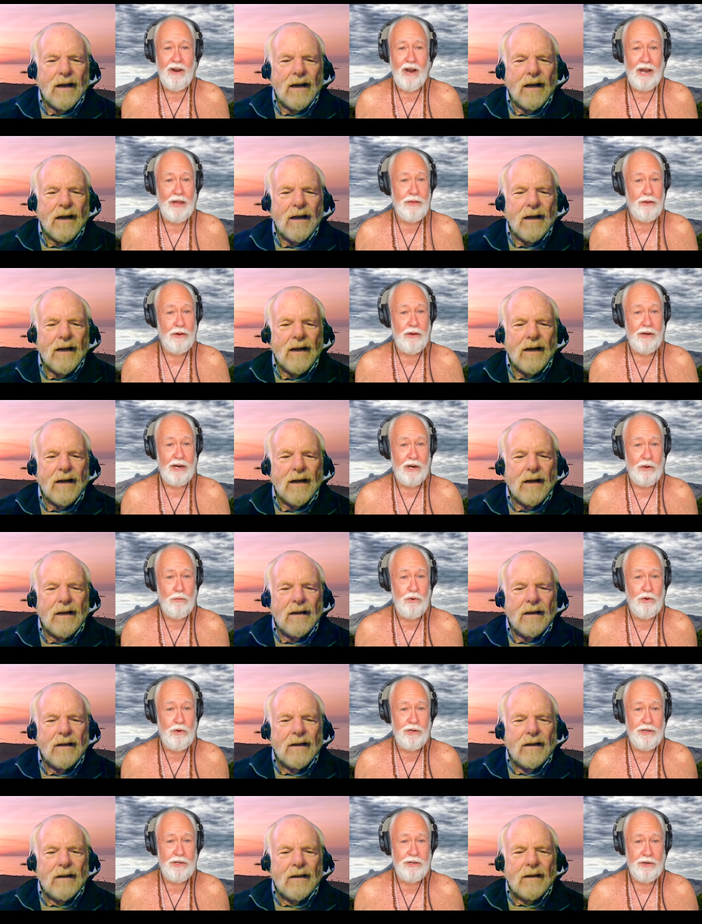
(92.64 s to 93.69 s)
Speaker 1: I thought I
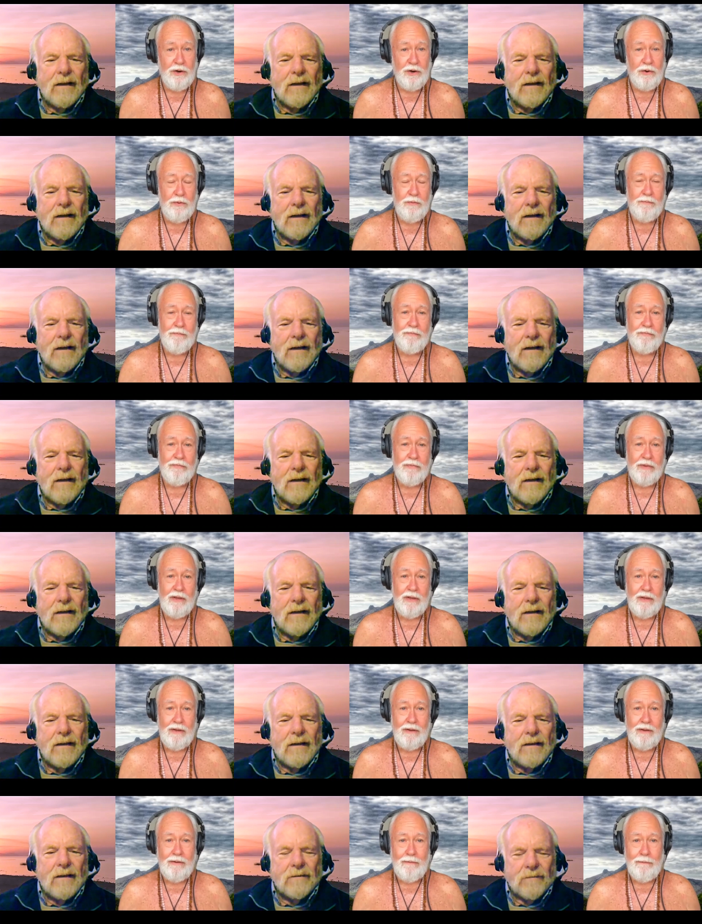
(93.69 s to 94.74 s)
would, you know.
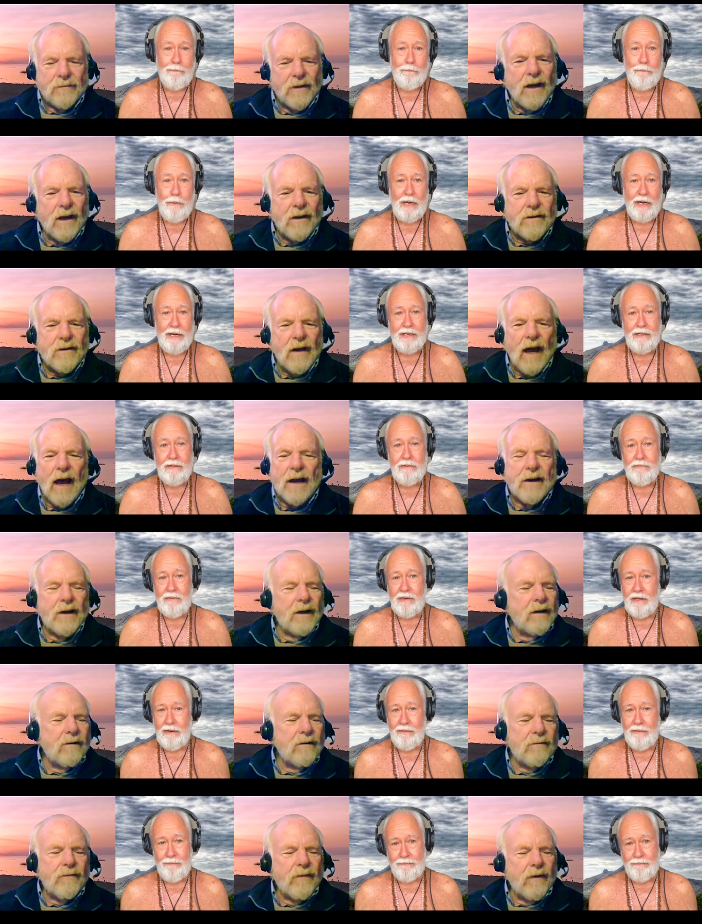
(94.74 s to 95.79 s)
Speaker 2: Yes, but I
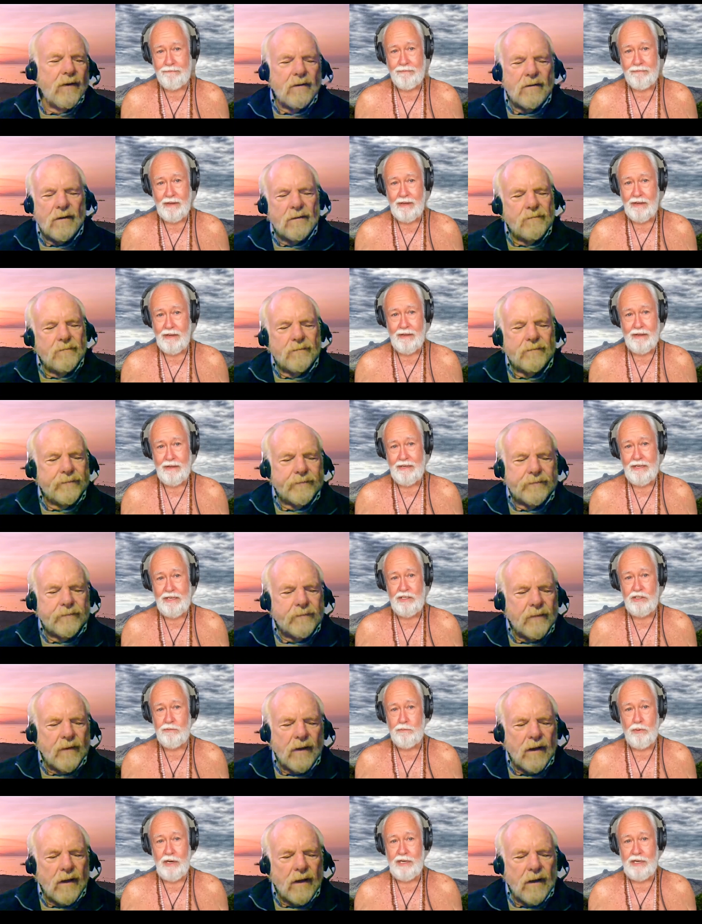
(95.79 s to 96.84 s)
didn't feel.
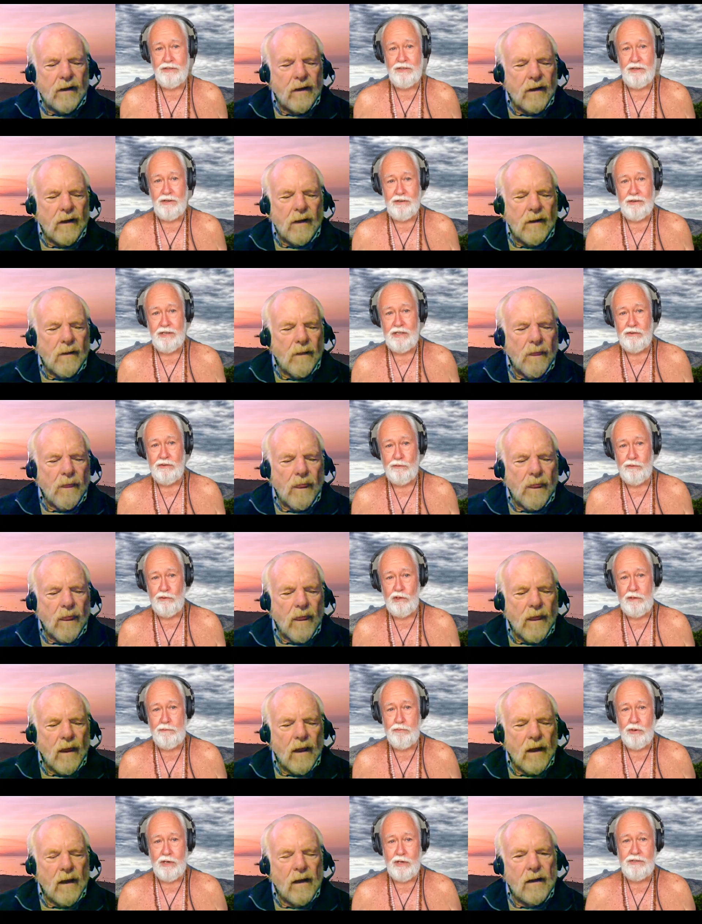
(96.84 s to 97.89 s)
Speaker 1: He's present. He's
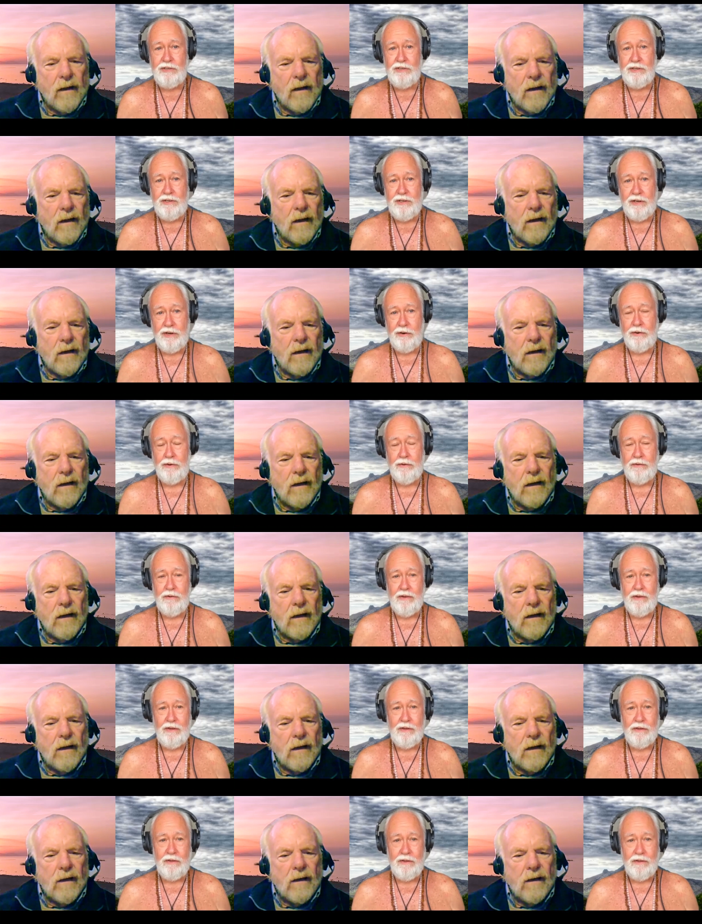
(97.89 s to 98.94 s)
fully present here
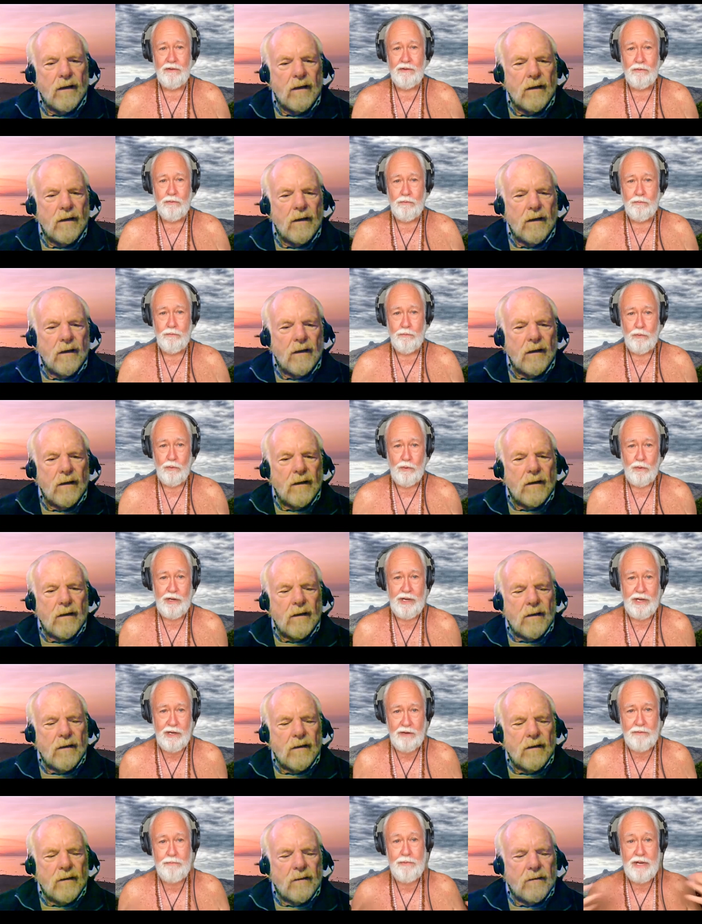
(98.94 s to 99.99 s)

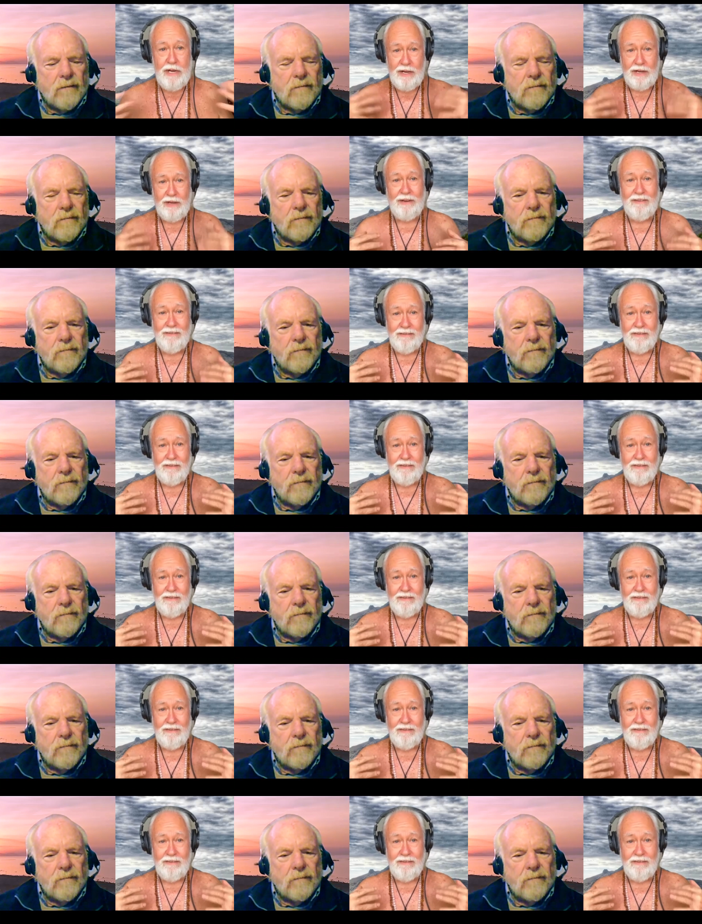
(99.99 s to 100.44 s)
in me,